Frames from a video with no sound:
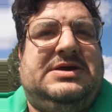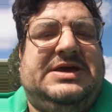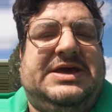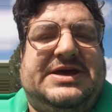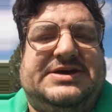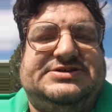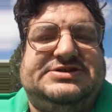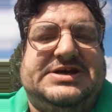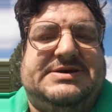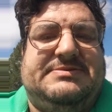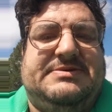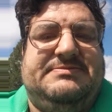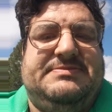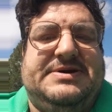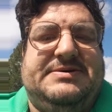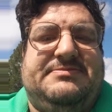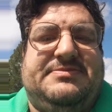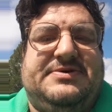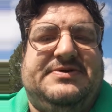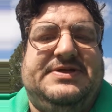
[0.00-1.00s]
Yes, I'm a
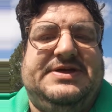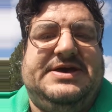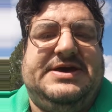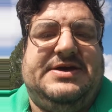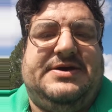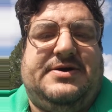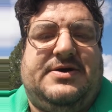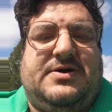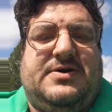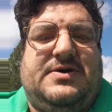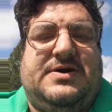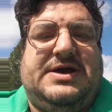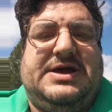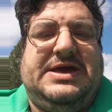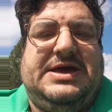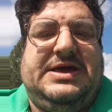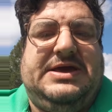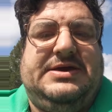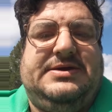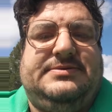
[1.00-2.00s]
member of the
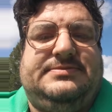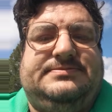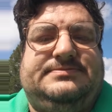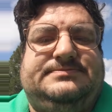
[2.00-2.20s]
NRA.